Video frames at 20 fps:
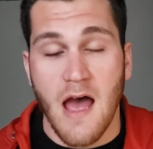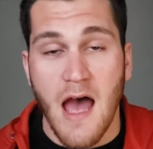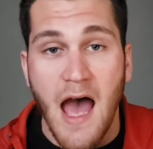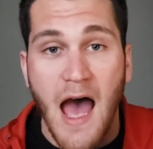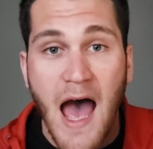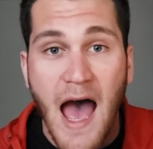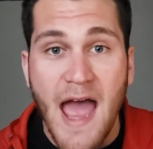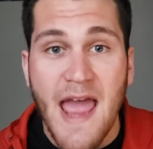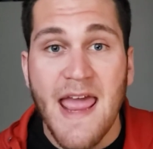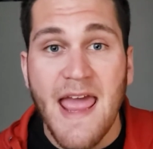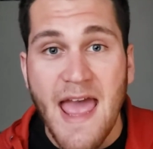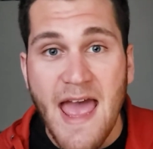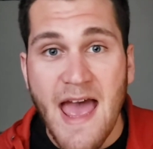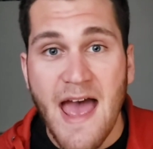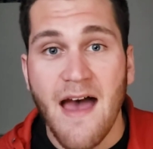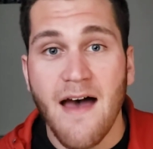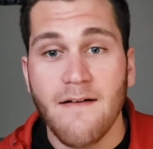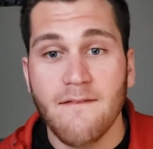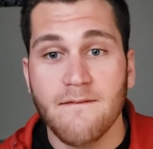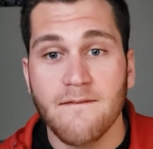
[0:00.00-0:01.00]
I
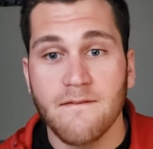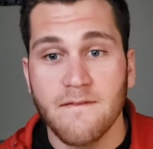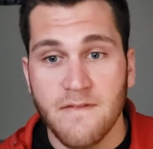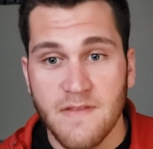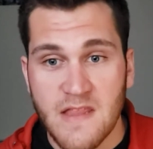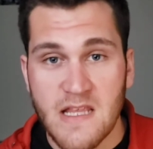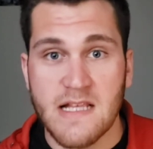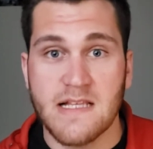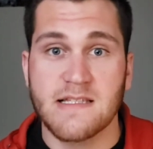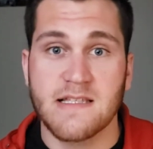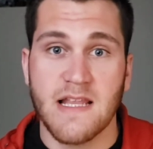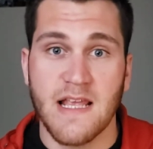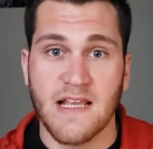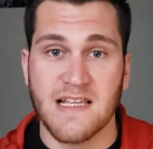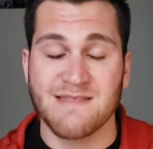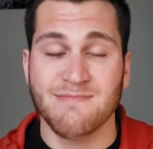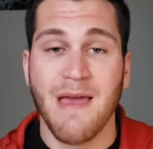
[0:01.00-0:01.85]
have these things.